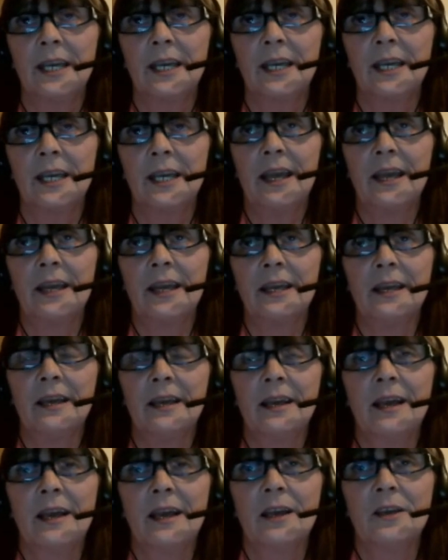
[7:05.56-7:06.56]

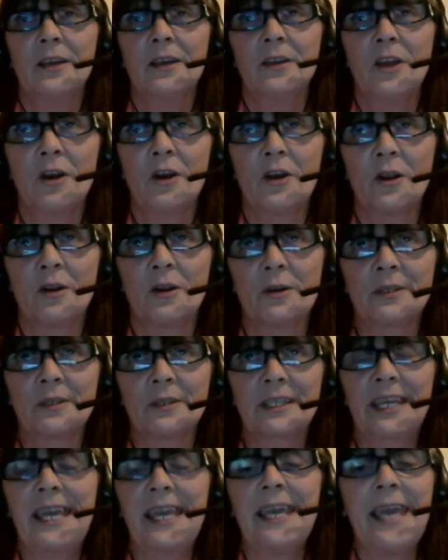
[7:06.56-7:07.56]

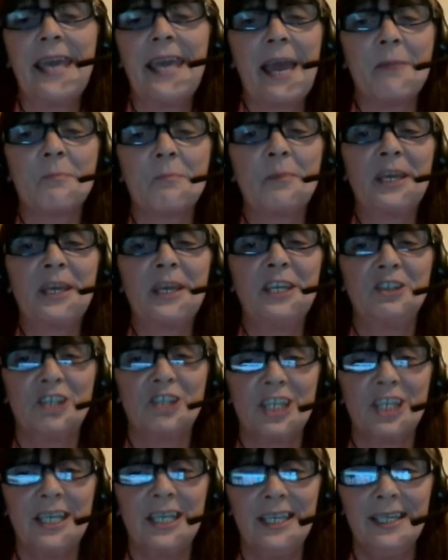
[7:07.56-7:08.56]

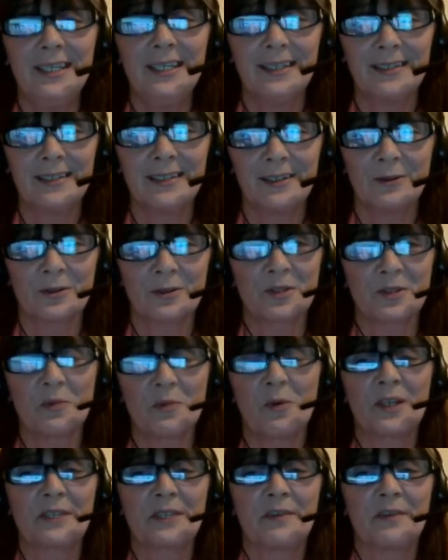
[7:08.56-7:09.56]
KPMG, those
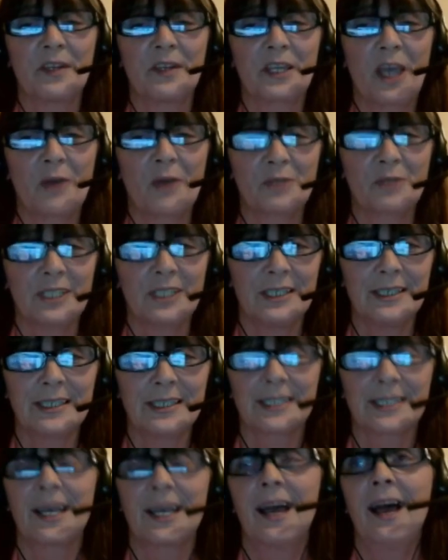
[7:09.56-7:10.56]
wonderful
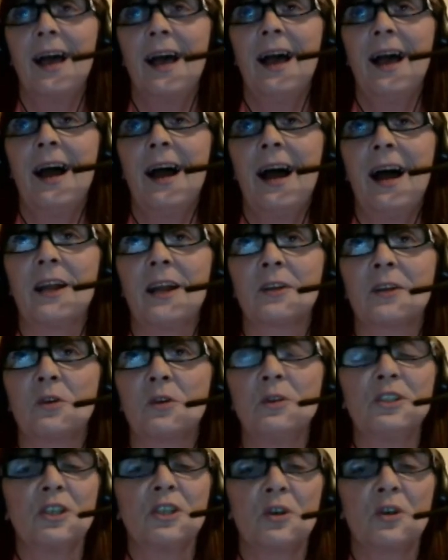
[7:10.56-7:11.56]
accountants, are
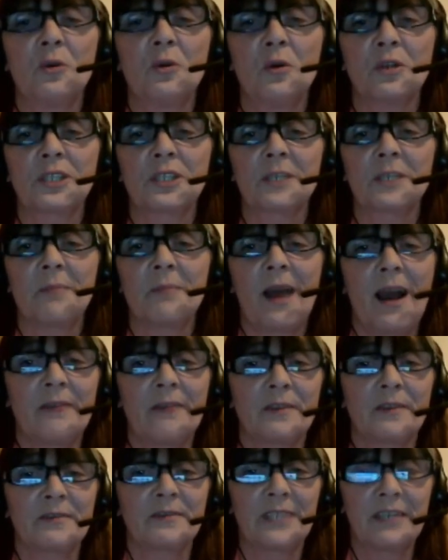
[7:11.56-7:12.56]
going to court on
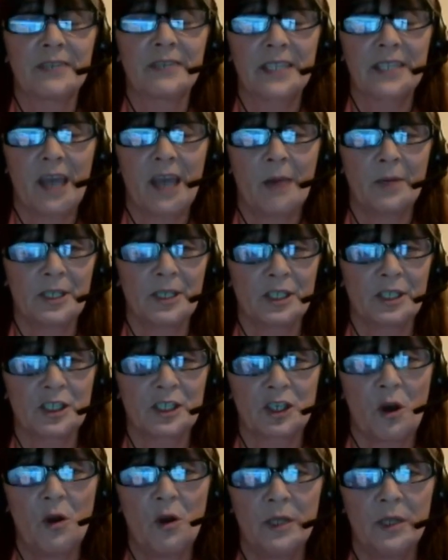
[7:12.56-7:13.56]
behalf of David Cameron in
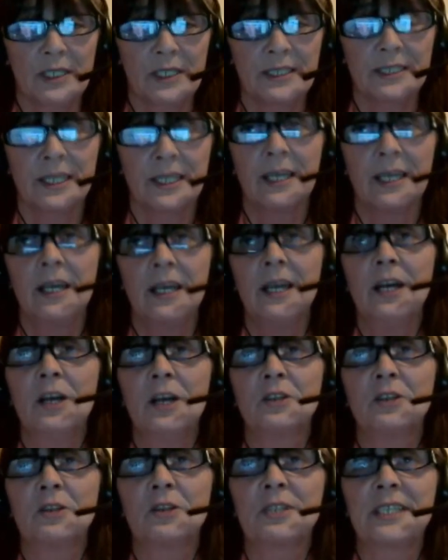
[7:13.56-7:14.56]
Scotland
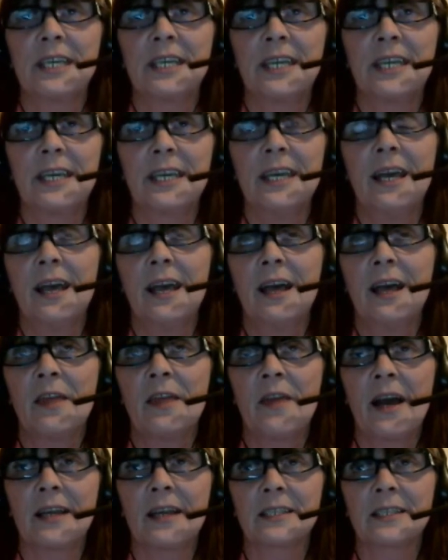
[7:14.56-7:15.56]
to say
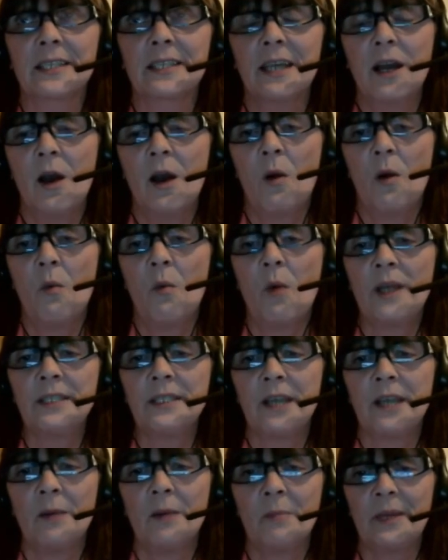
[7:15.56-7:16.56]
that one
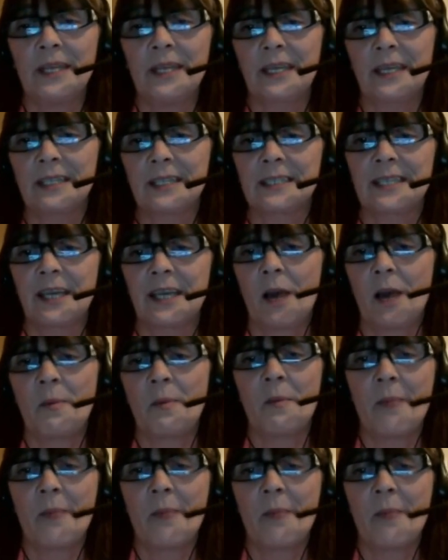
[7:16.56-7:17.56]
company can set up
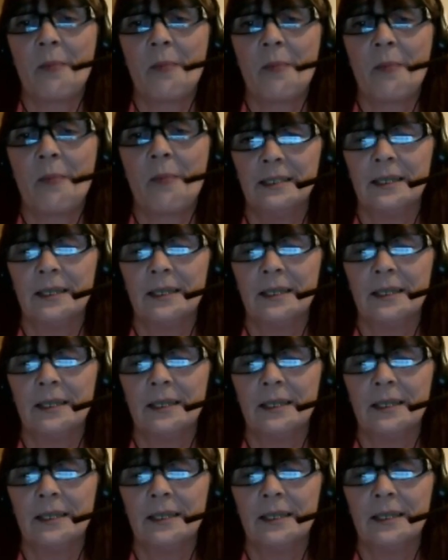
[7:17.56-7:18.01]
a mine,